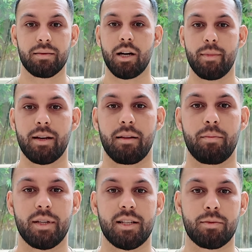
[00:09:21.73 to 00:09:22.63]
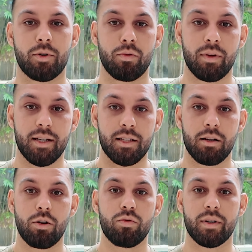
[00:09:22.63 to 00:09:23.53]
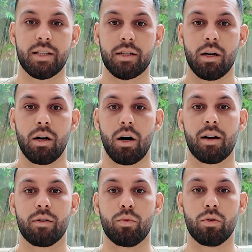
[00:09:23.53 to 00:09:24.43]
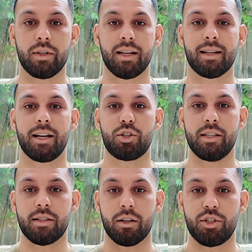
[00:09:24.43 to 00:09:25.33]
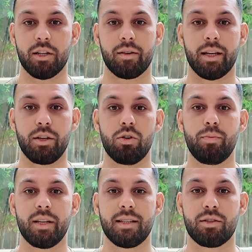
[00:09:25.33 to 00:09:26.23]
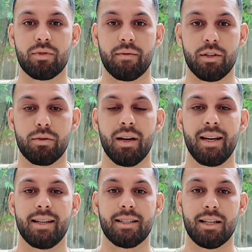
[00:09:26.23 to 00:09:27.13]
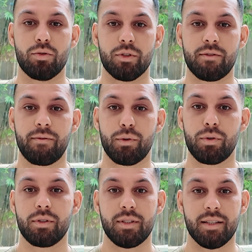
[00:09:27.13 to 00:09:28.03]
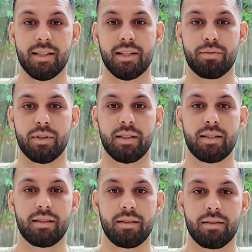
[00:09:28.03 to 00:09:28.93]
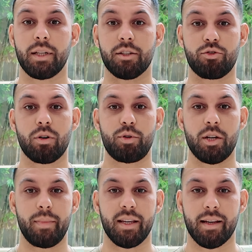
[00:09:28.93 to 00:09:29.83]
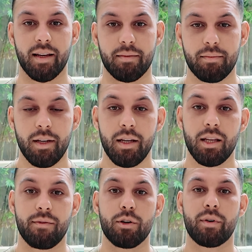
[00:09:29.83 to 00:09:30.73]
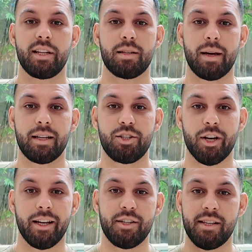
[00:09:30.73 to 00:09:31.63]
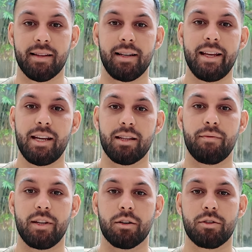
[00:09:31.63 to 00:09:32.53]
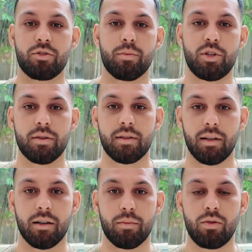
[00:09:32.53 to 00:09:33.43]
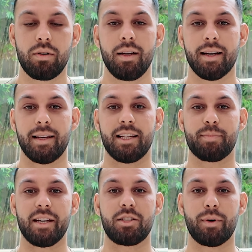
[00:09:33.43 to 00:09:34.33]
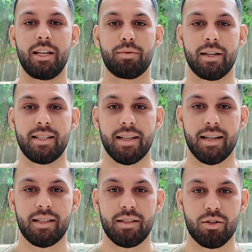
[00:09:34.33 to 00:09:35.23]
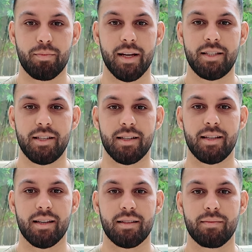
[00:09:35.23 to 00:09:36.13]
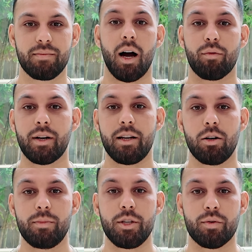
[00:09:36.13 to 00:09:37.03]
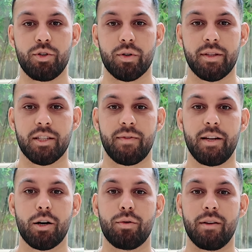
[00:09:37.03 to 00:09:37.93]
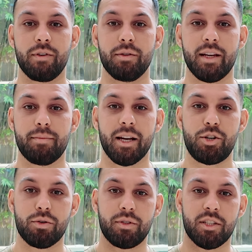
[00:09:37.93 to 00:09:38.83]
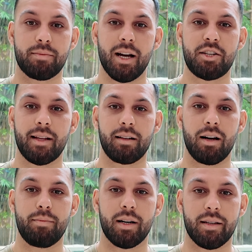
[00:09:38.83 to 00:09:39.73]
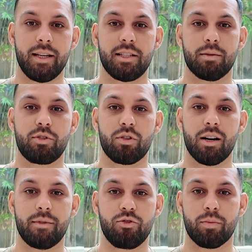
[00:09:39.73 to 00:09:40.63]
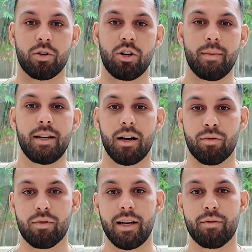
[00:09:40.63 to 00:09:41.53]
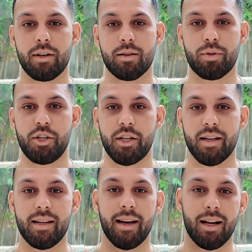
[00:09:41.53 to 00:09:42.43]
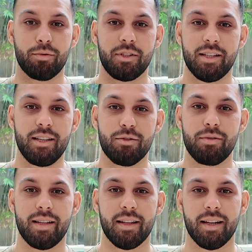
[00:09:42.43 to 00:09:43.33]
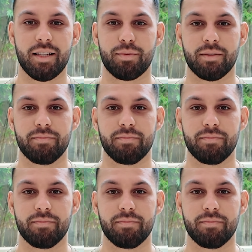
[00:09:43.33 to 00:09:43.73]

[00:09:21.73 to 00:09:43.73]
Tell me another business model that is low risk, high reward, and can actually start generating your business revenue in as little as 4 to 6 weeks. Because dropshipping can. If you're ready to make a change, see the link in the video description to learn more, and let's make 2026 your best year yet. I really hope that you enjoyed this video. If you did, make sure to smash that like button, hit subscribe, and drop a comment. I really appreciate it, and I will see you in the next one.